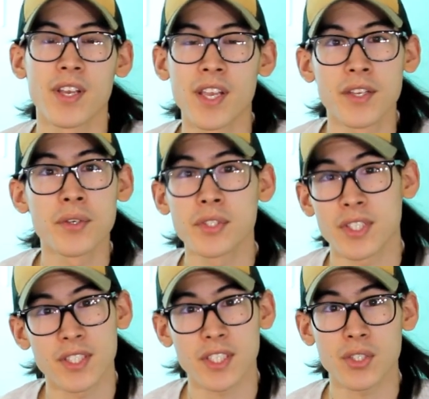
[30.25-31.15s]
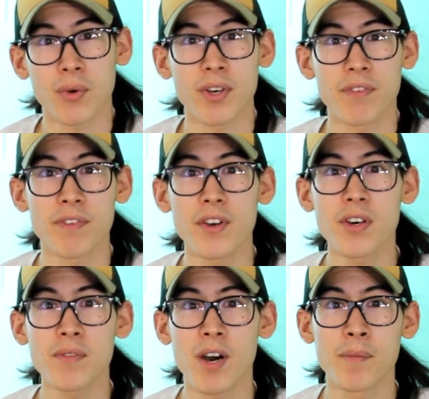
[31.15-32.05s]
It uses 620
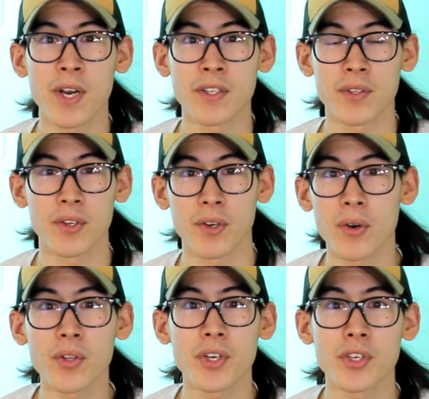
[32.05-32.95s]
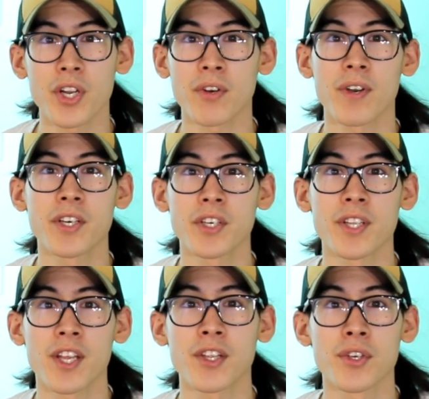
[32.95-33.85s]
film among the earlier generation
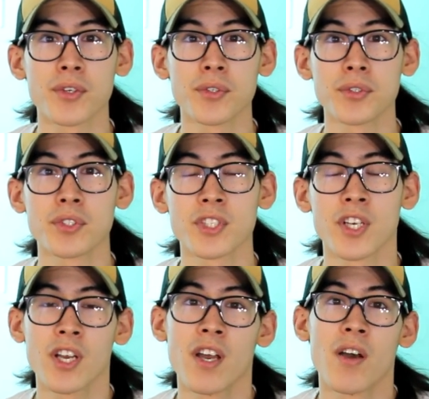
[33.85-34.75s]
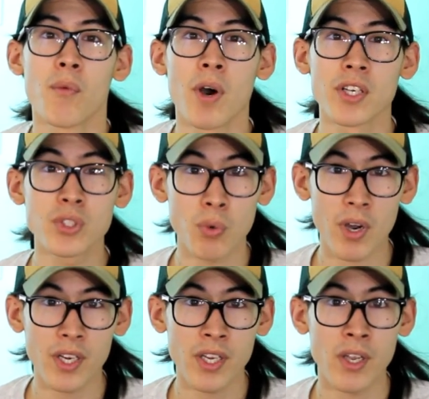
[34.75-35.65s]
that used
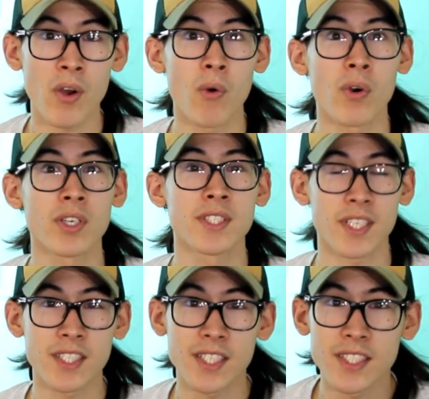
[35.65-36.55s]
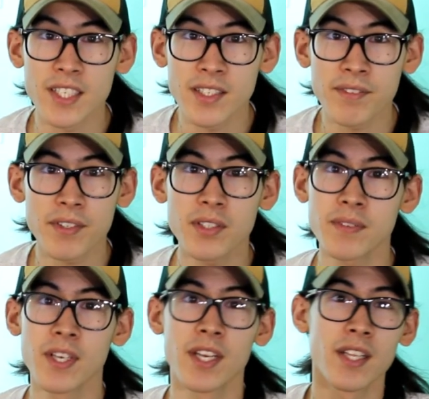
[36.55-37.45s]
120 or 616 film.